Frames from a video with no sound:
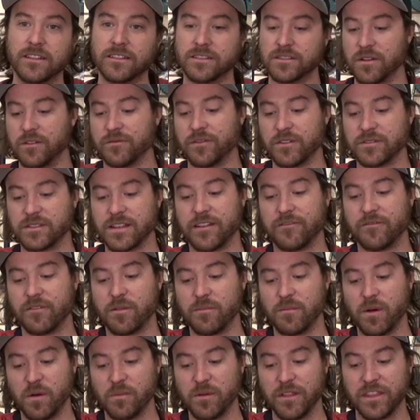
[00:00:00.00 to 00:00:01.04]
So if there's ever
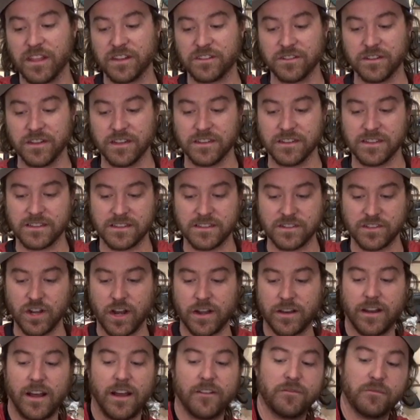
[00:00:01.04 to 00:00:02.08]
a moment that you need to
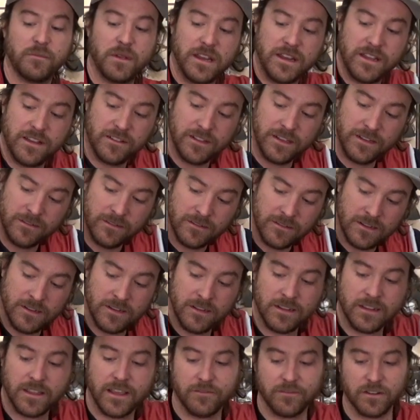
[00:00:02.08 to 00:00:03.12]
shut it off immediately,
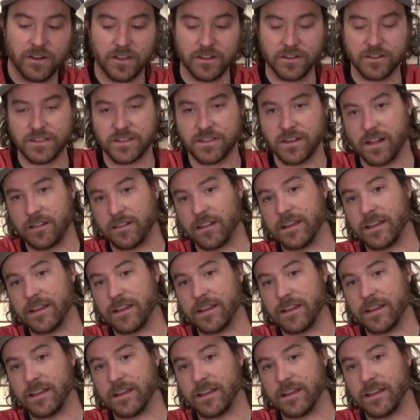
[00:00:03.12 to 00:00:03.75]
give it a good shut